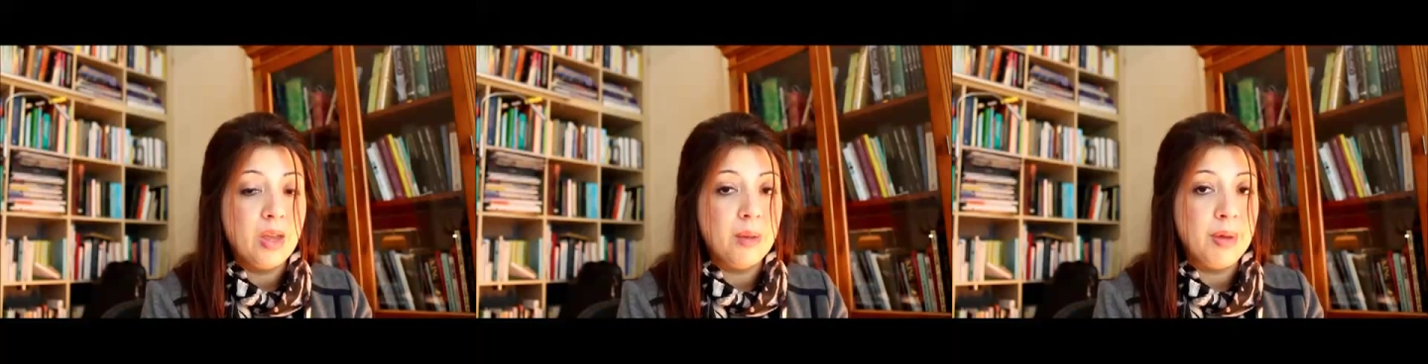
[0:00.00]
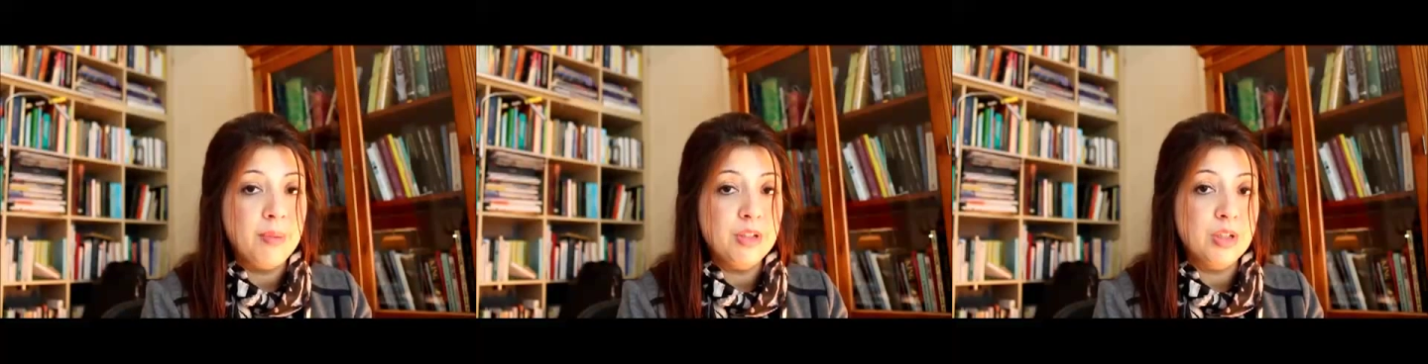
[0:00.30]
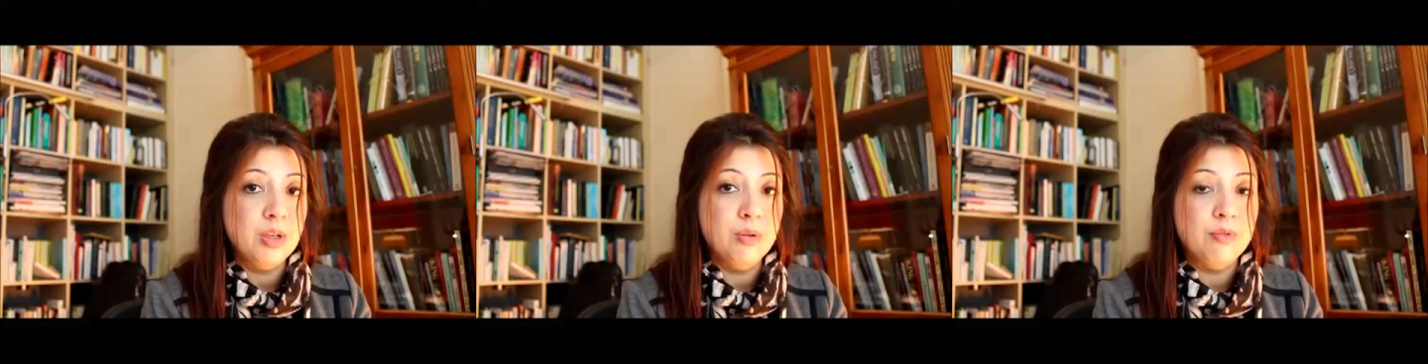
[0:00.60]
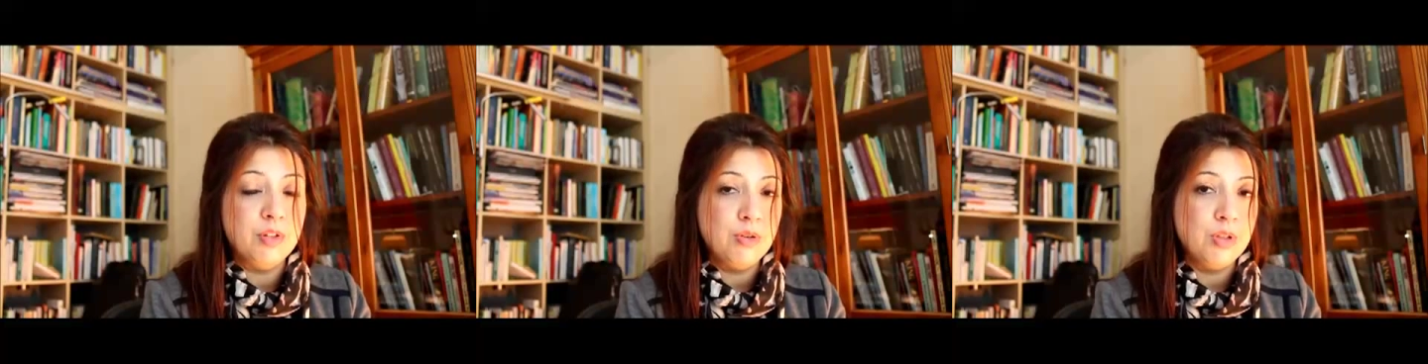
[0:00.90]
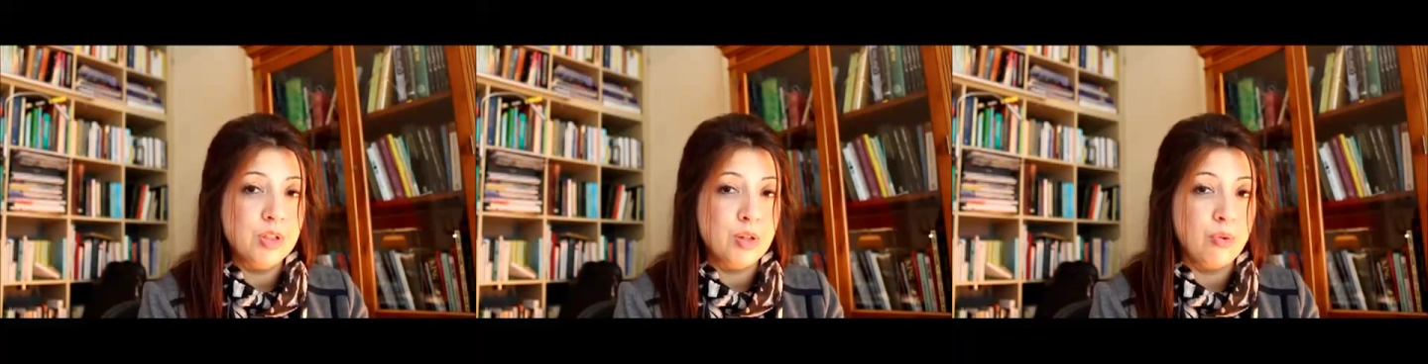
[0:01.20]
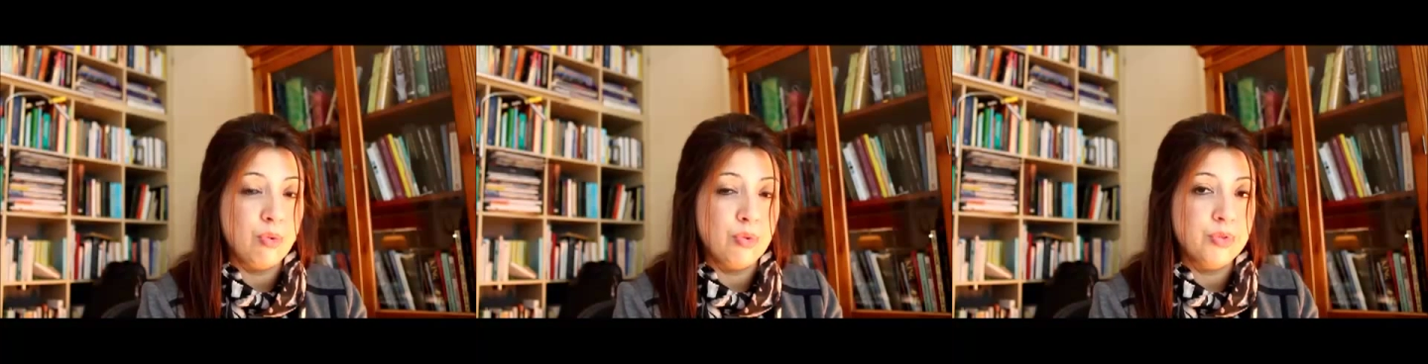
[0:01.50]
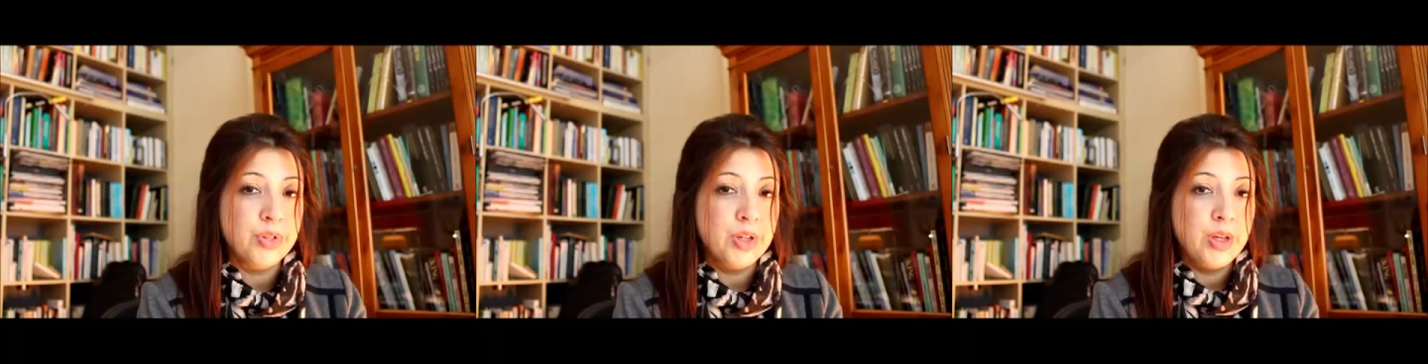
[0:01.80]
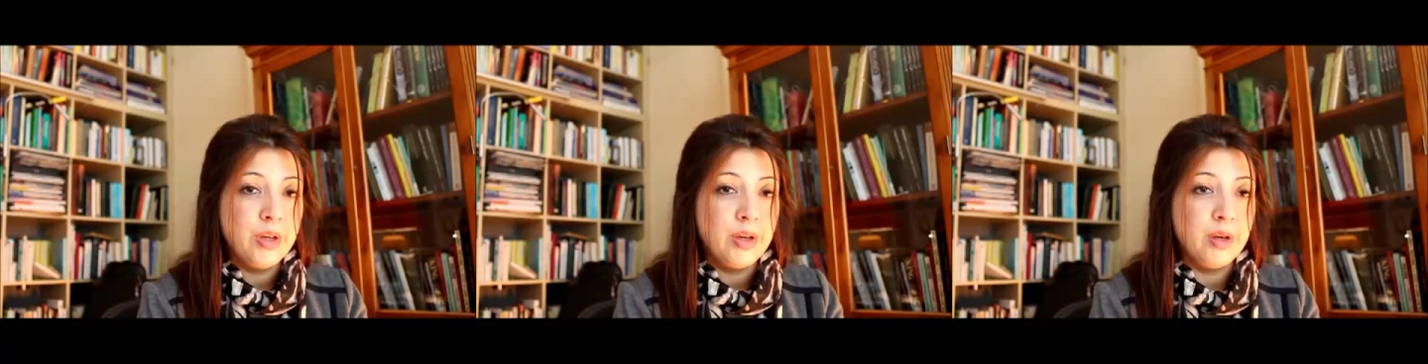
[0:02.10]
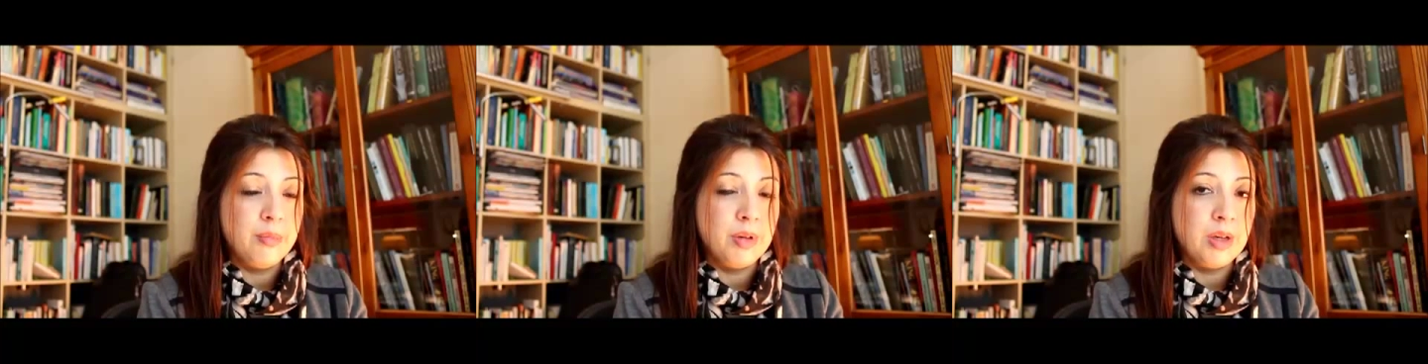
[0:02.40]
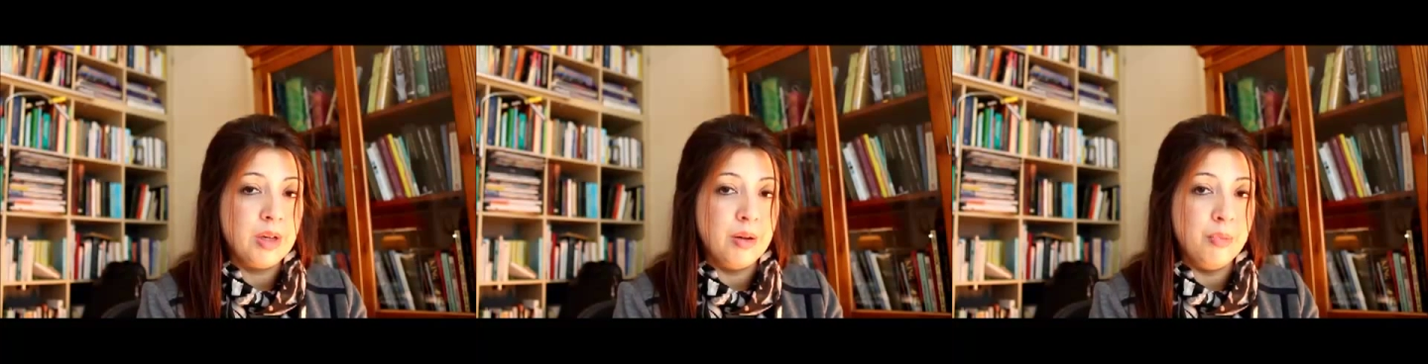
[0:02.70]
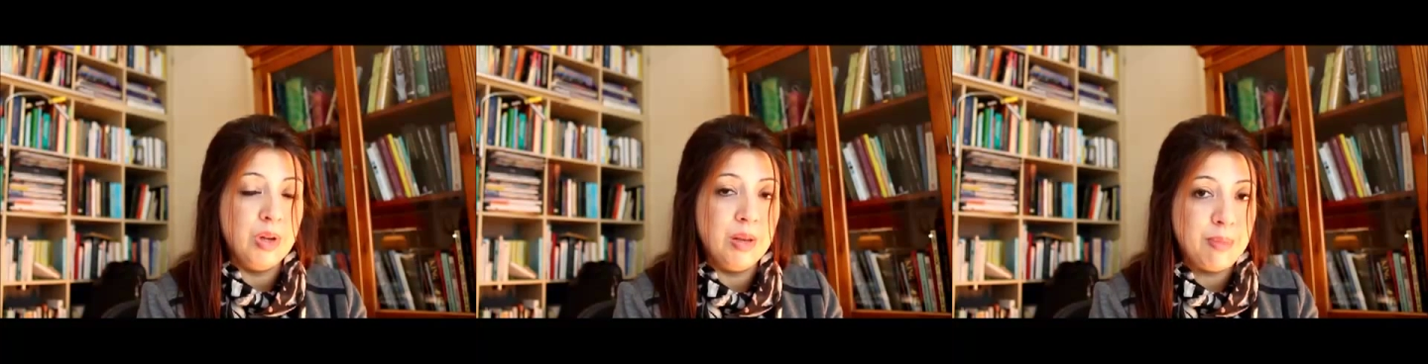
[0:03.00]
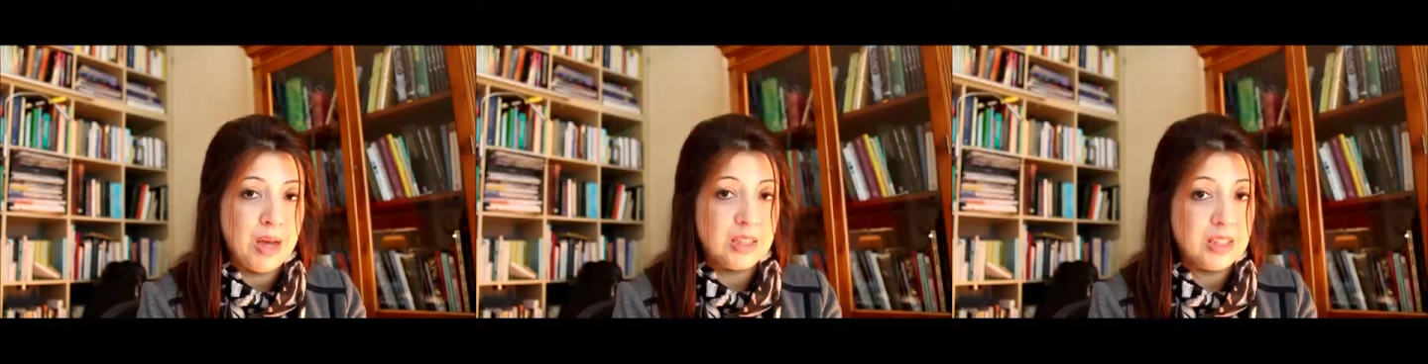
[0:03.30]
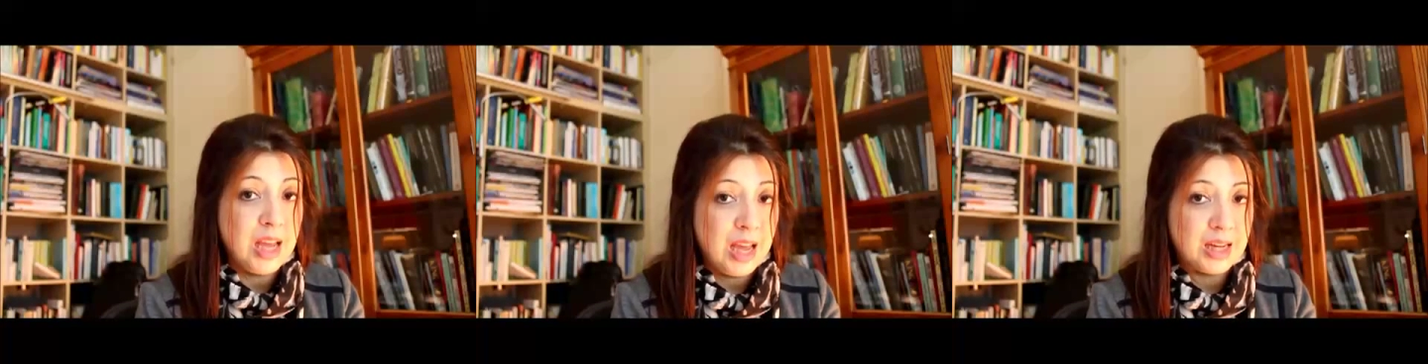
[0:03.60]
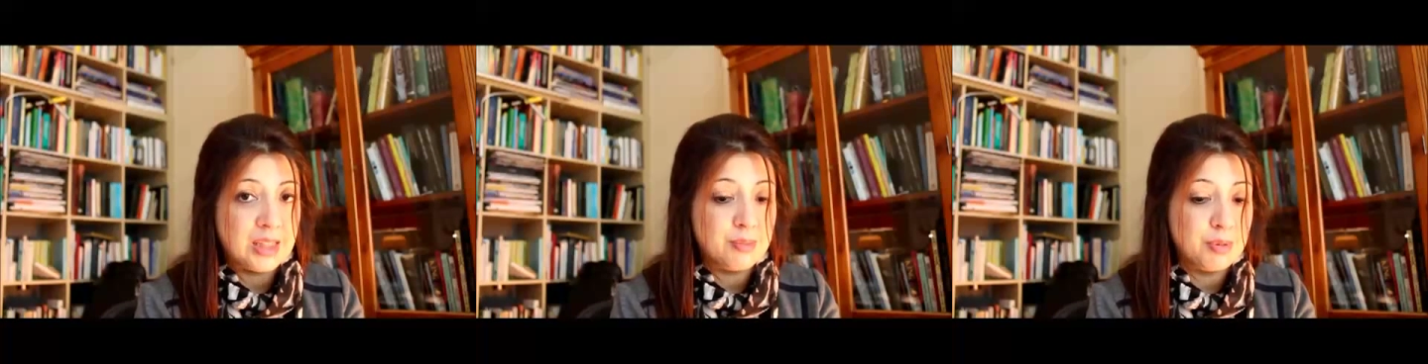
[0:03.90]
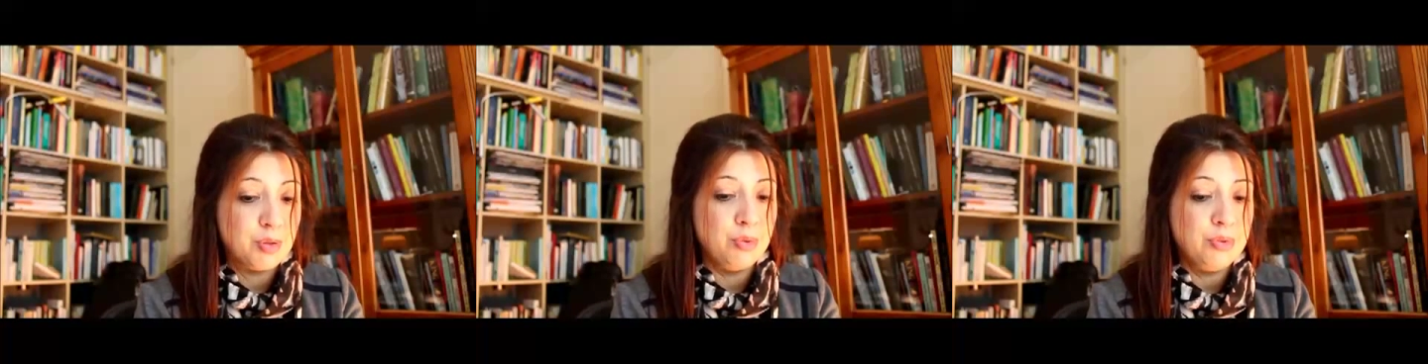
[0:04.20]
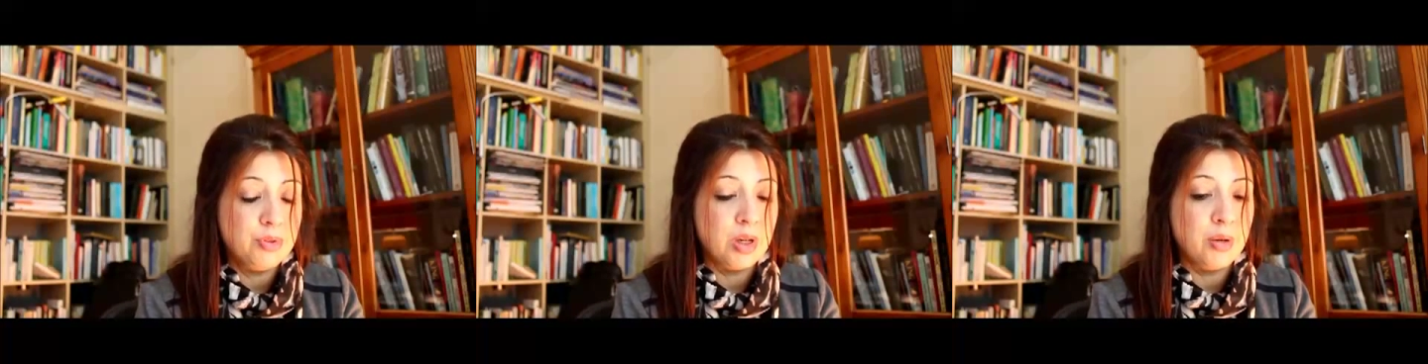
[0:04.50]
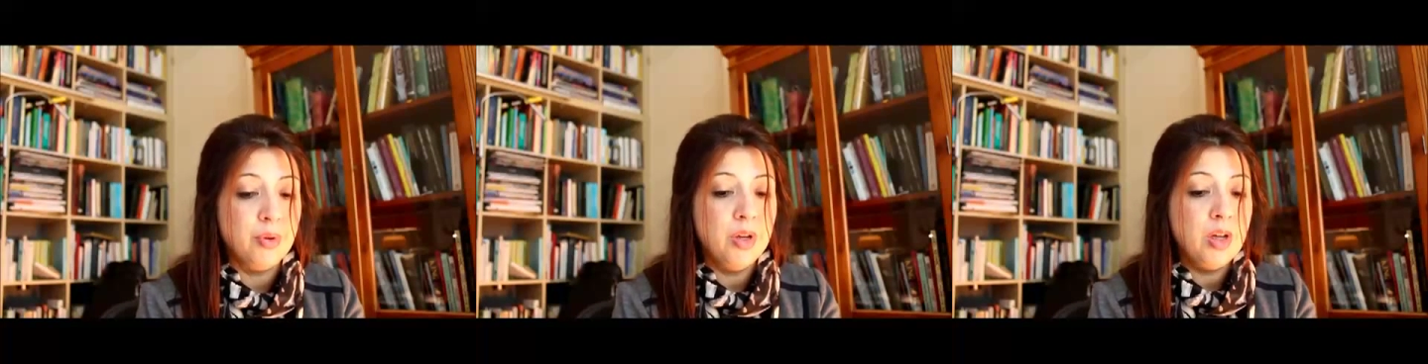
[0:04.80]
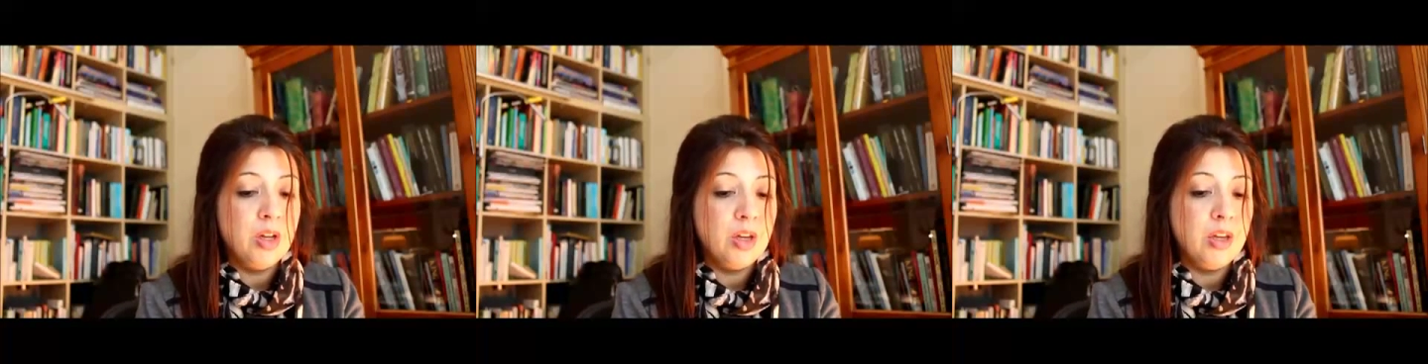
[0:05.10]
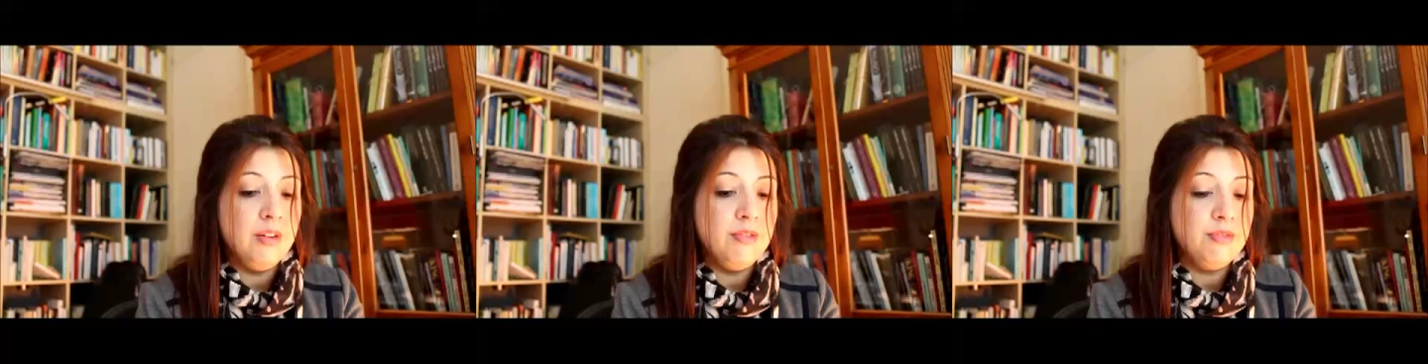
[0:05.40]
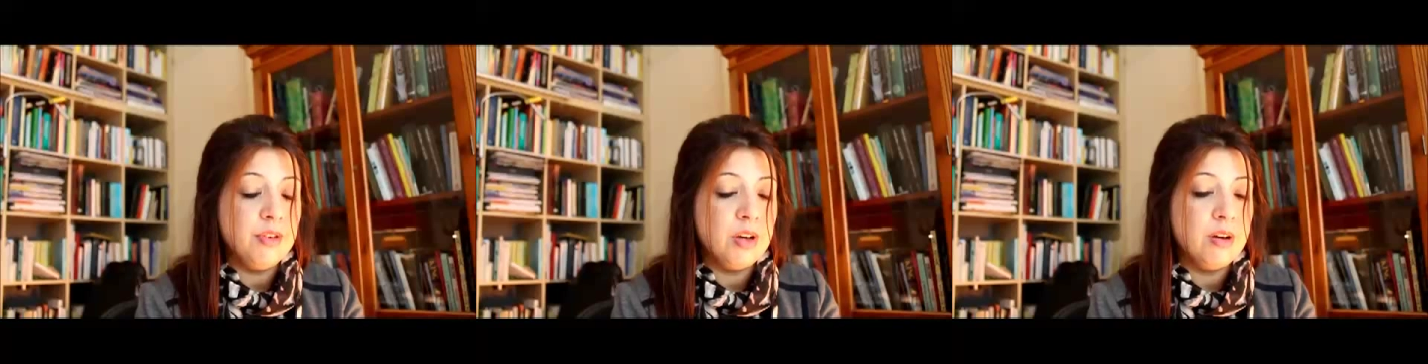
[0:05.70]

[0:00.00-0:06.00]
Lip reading: a payment in lieu of notice clause will impact tax, but also if